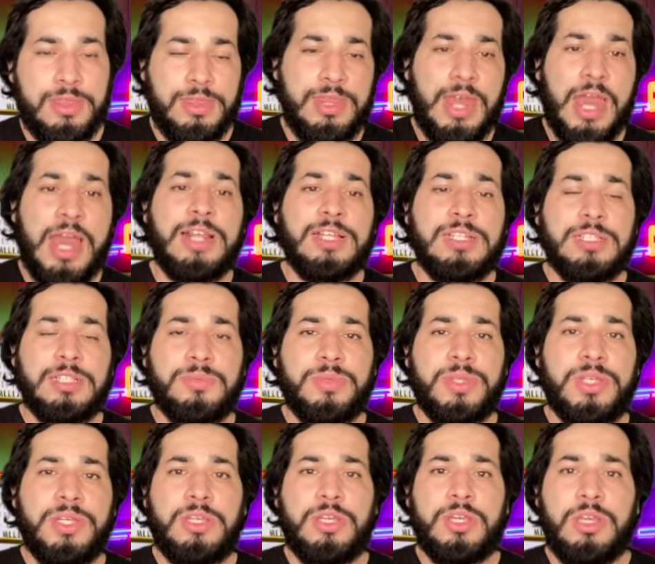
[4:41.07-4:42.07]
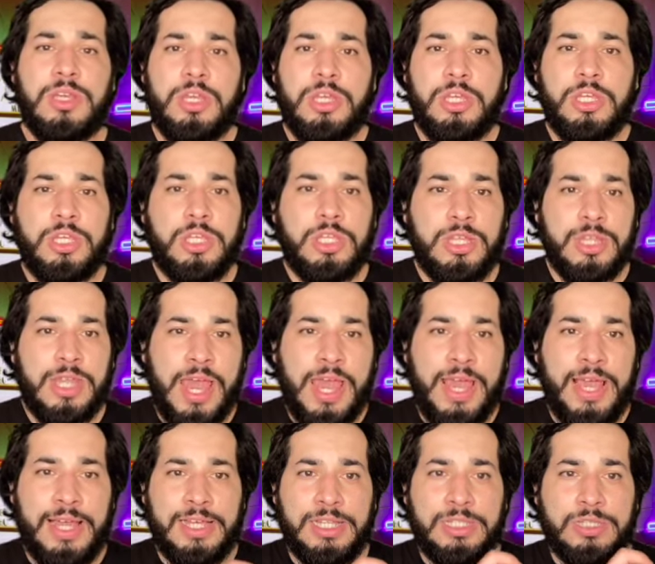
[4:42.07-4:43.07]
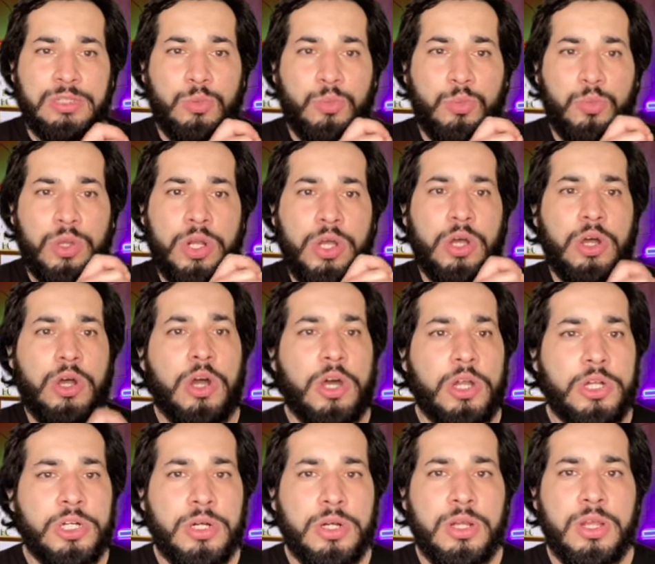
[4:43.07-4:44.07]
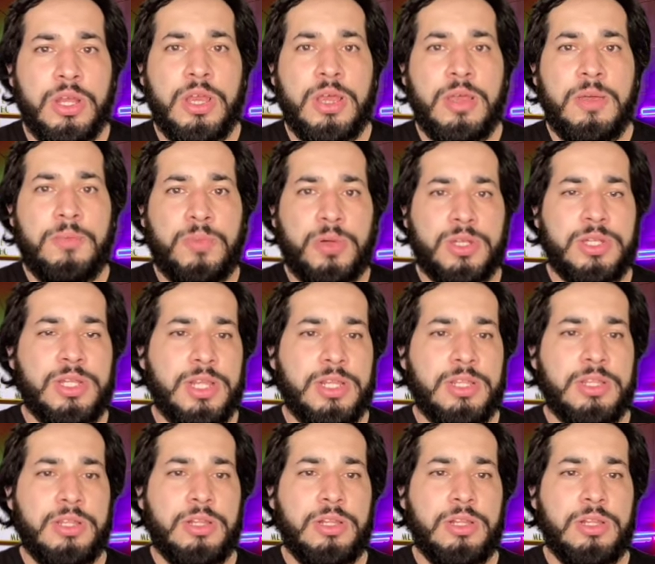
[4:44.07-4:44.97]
That is something that is 100%